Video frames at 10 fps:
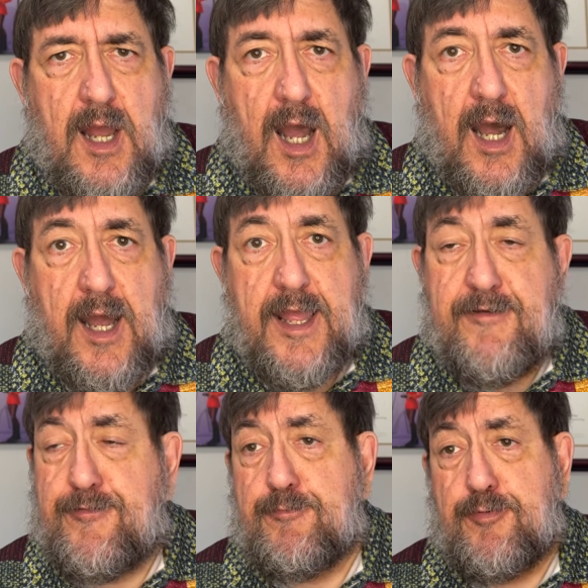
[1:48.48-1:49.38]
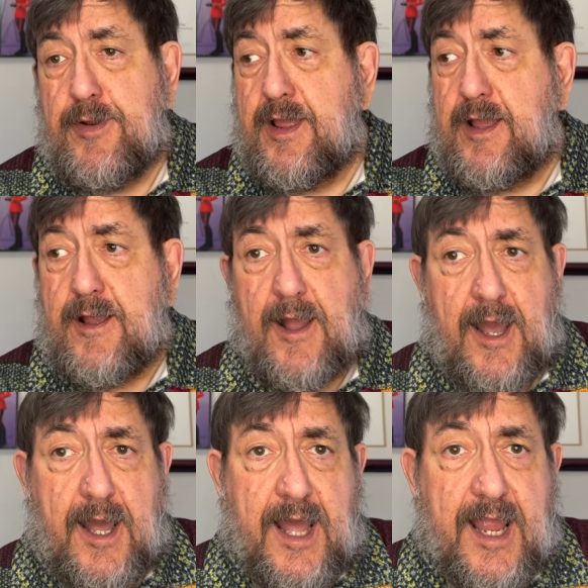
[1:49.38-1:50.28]
If you're printing
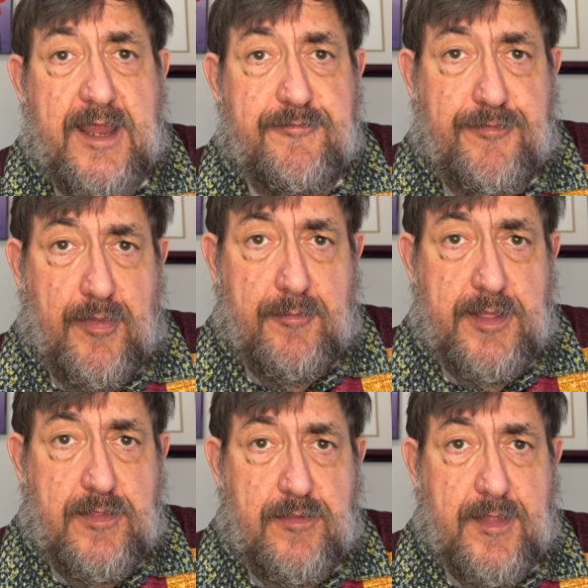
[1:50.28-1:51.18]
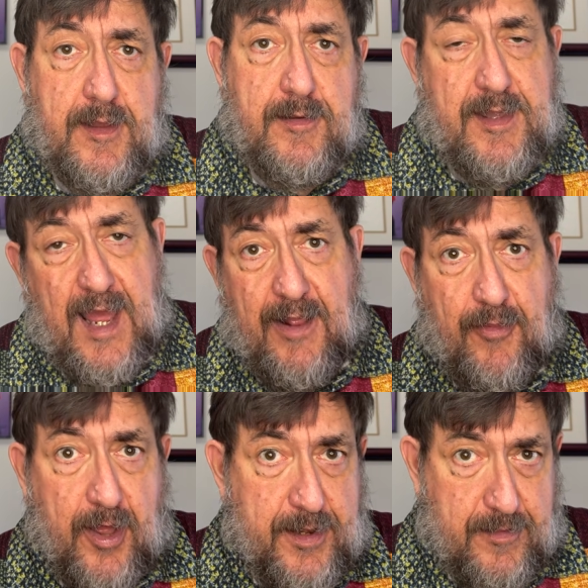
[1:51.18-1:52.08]
high-end filaments, then
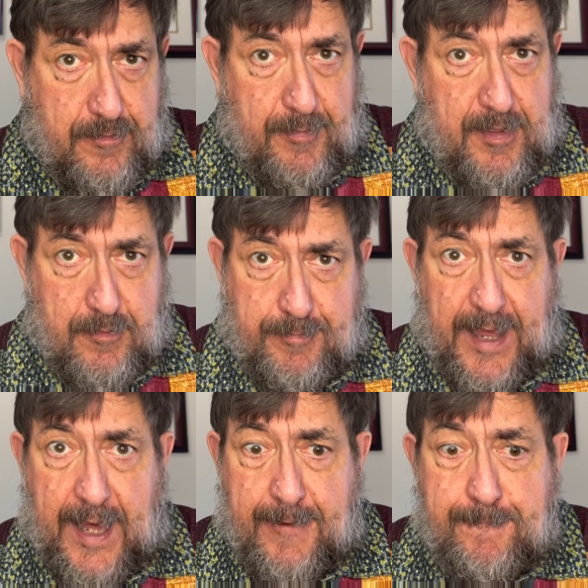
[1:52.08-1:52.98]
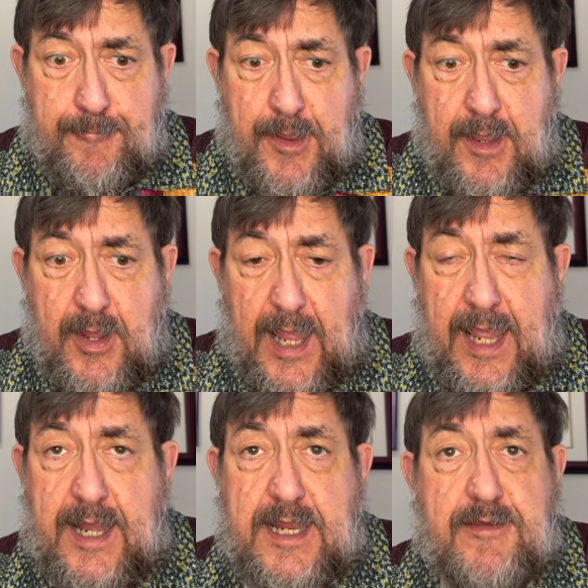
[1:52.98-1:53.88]
nylon is bad.
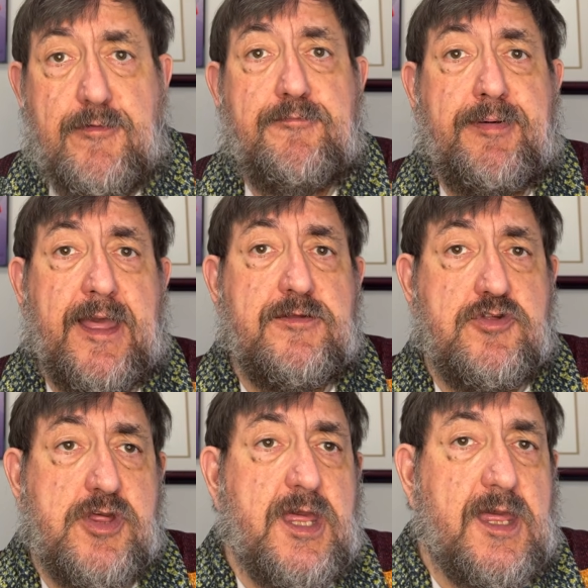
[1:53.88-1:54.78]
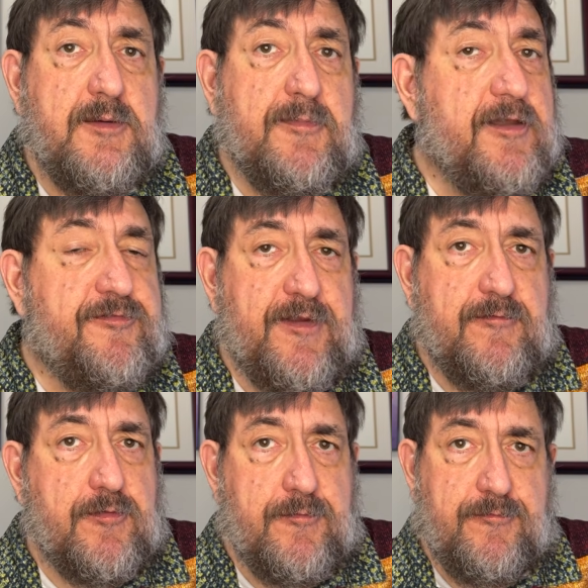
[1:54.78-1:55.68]
And even PETG, my
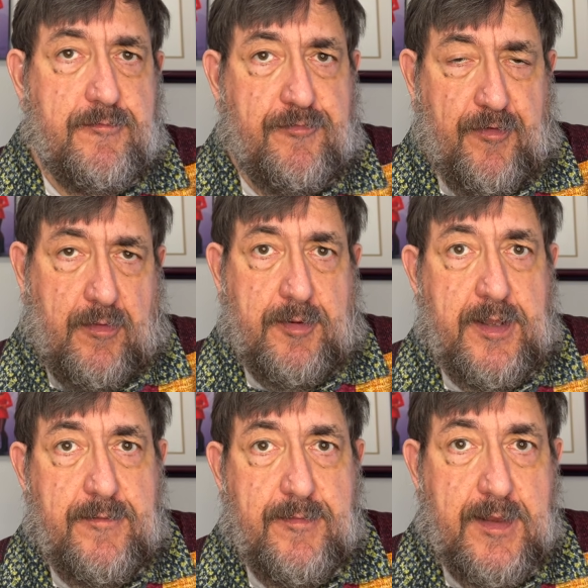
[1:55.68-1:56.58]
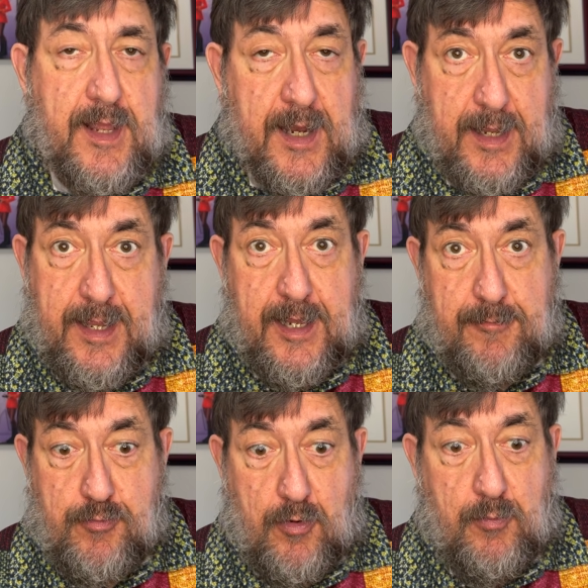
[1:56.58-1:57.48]
favorite filament, can
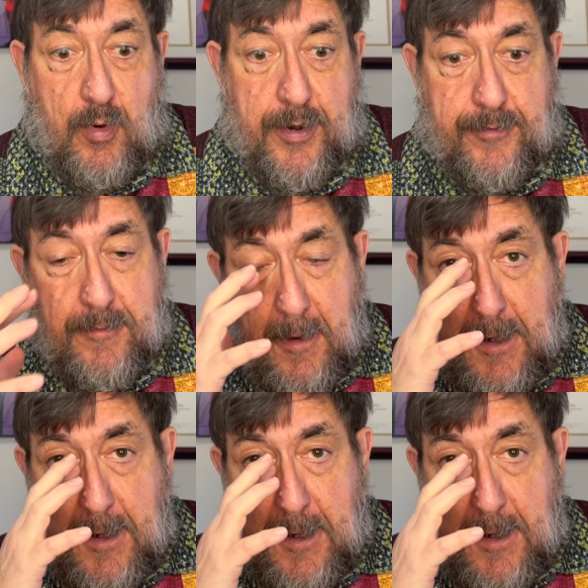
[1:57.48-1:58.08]
absorb water.